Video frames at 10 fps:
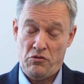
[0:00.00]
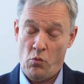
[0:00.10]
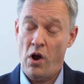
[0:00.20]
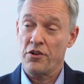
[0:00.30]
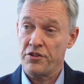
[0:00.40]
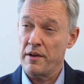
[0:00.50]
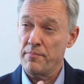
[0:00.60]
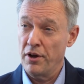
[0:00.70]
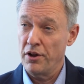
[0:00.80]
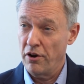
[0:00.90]
whilst they
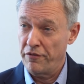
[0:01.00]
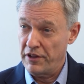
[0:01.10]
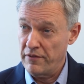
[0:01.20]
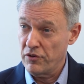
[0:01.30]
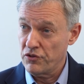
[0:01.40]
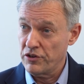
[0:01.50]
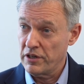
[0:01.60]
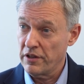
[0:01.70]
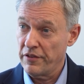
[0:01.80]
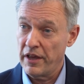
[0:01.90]
burn off the
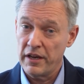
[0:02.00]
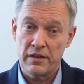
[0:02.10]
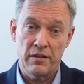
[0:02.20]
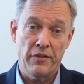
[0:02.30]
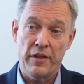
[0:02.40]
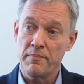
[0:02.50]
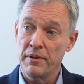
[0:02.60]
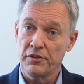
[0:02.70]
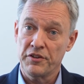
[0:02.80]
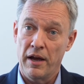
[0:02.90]
inventory that they
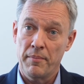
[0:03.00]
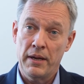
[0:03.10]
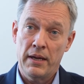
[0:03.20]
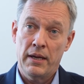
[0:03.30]
built up.